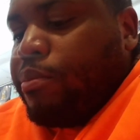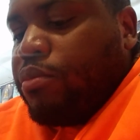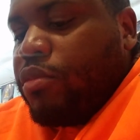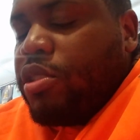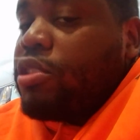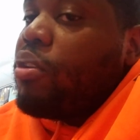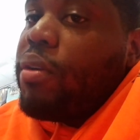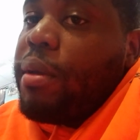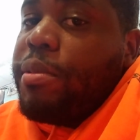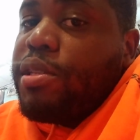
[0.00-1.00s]
Just don't
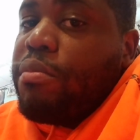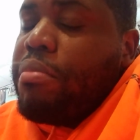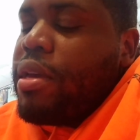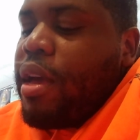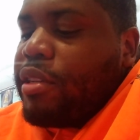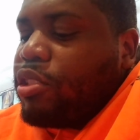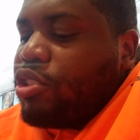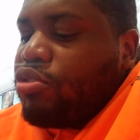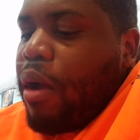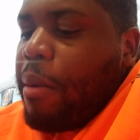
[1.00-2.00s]
give me some BS to
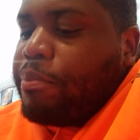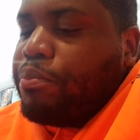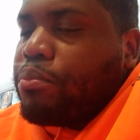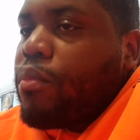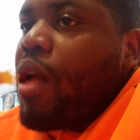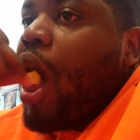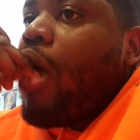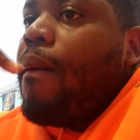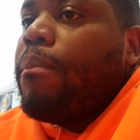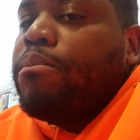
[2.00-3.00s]
try,
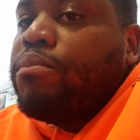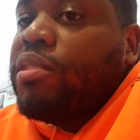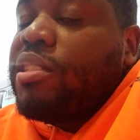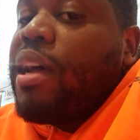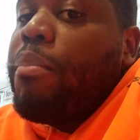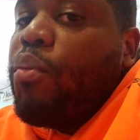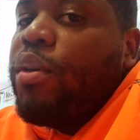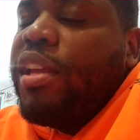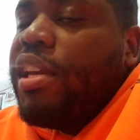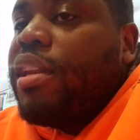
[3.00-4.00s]
because I'm the one eating it